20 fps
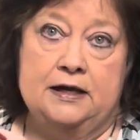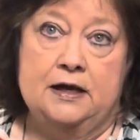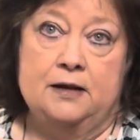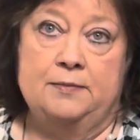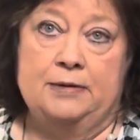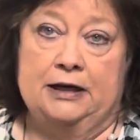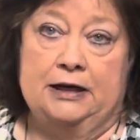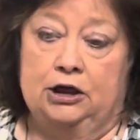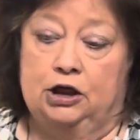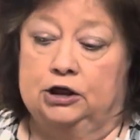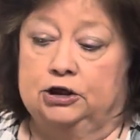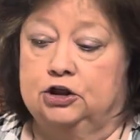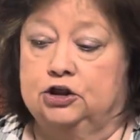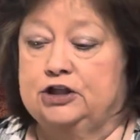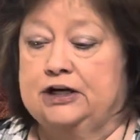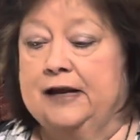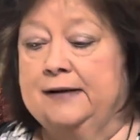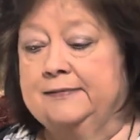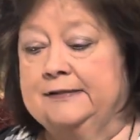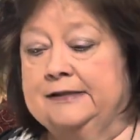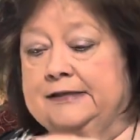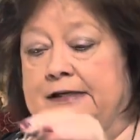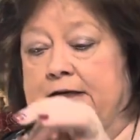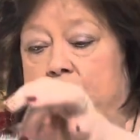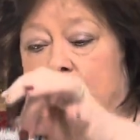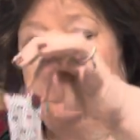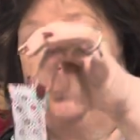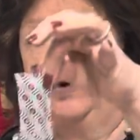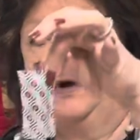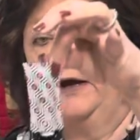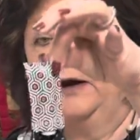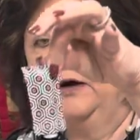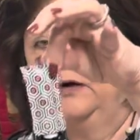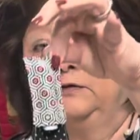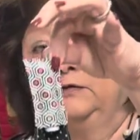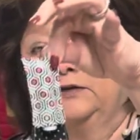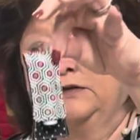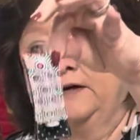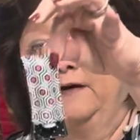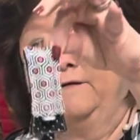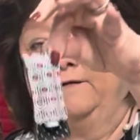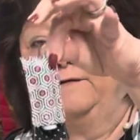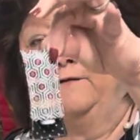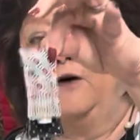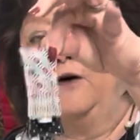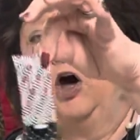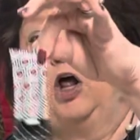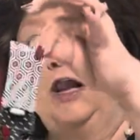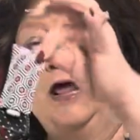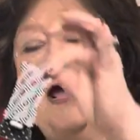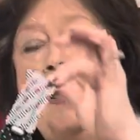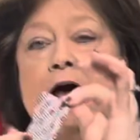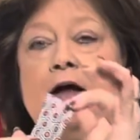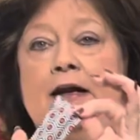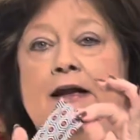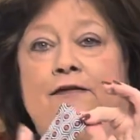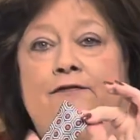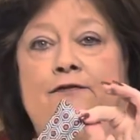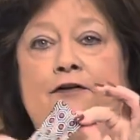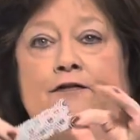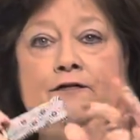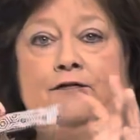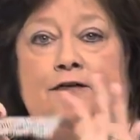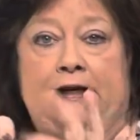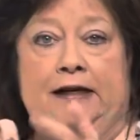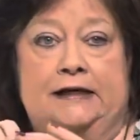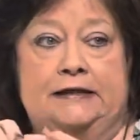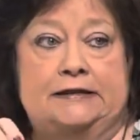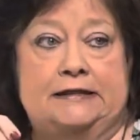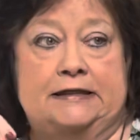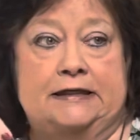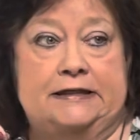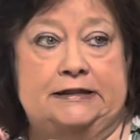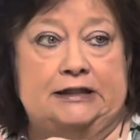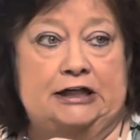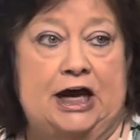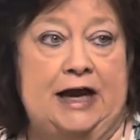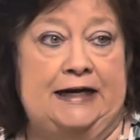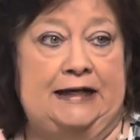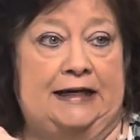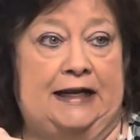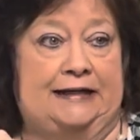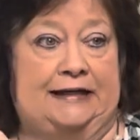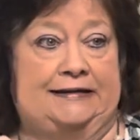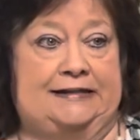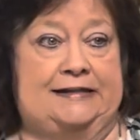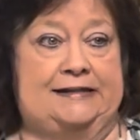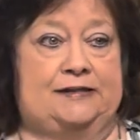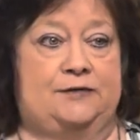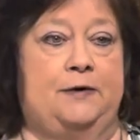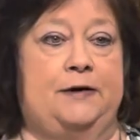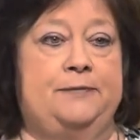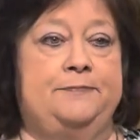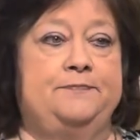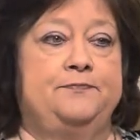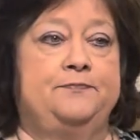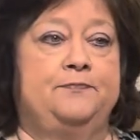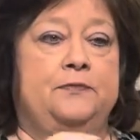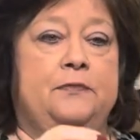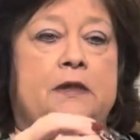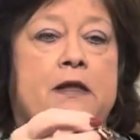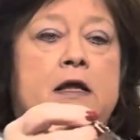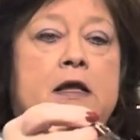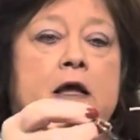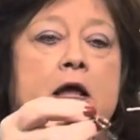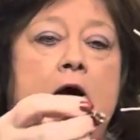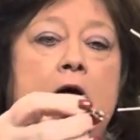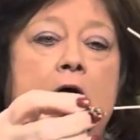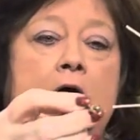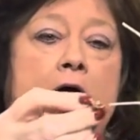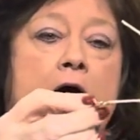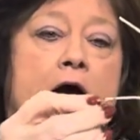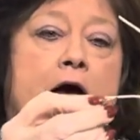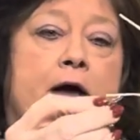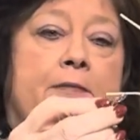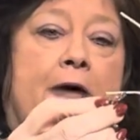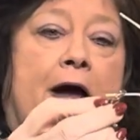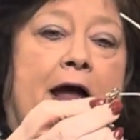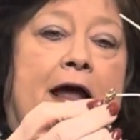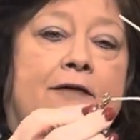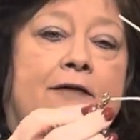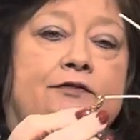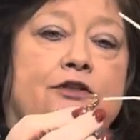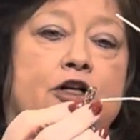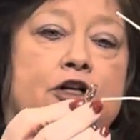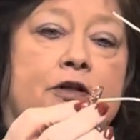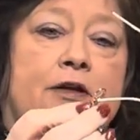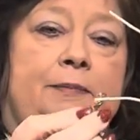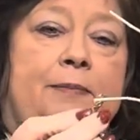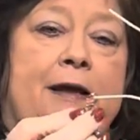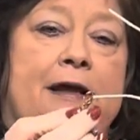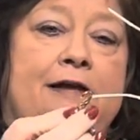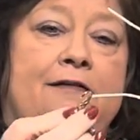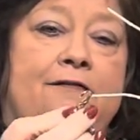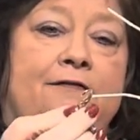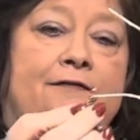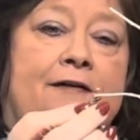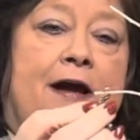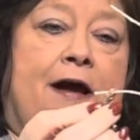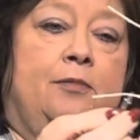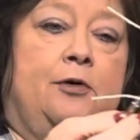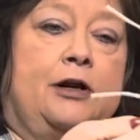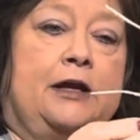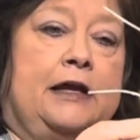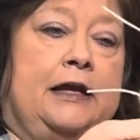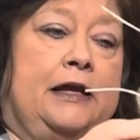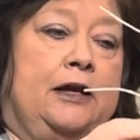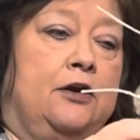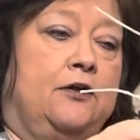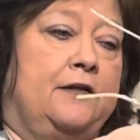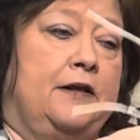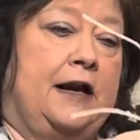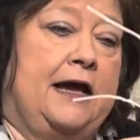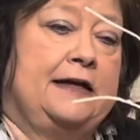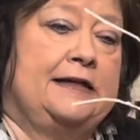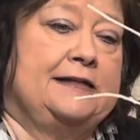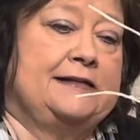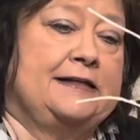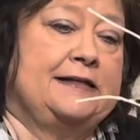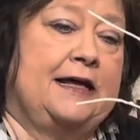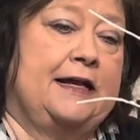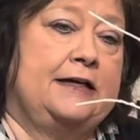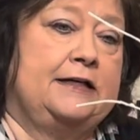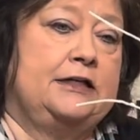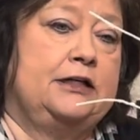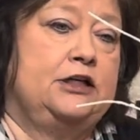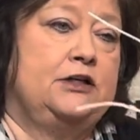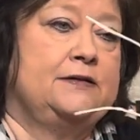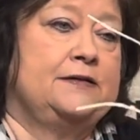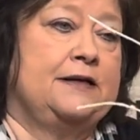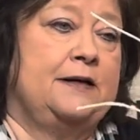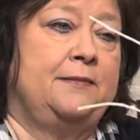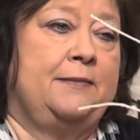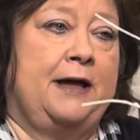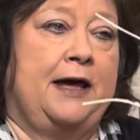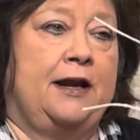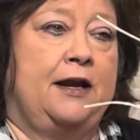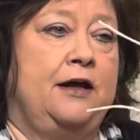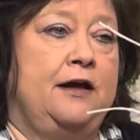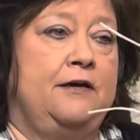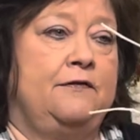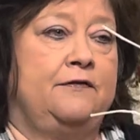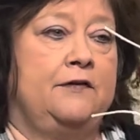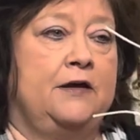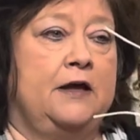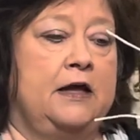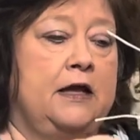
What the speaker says: But look, your chapstick won't fall out if you fit it tight like this one. I have Tula Pink fabric here that I decided to do some out of.